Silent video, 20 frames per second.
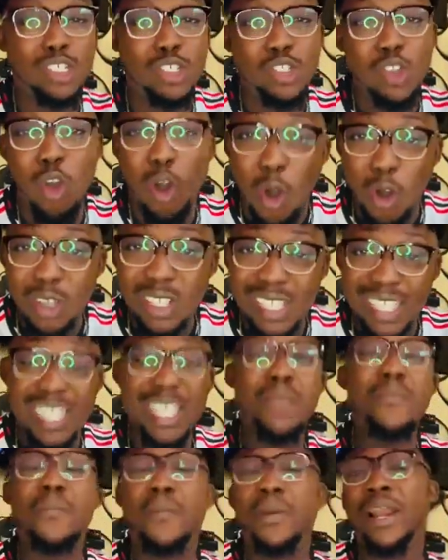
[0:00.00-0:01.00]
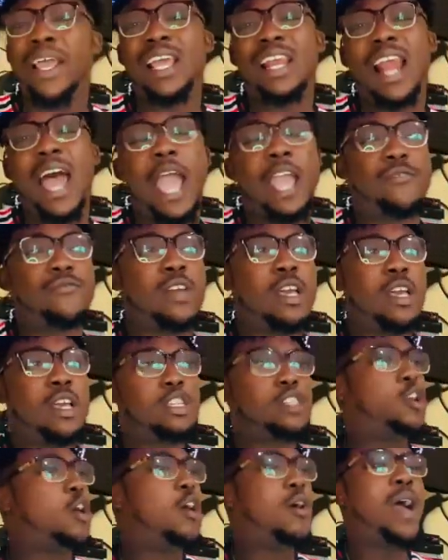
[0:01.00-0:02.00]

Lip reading: watch your team play live.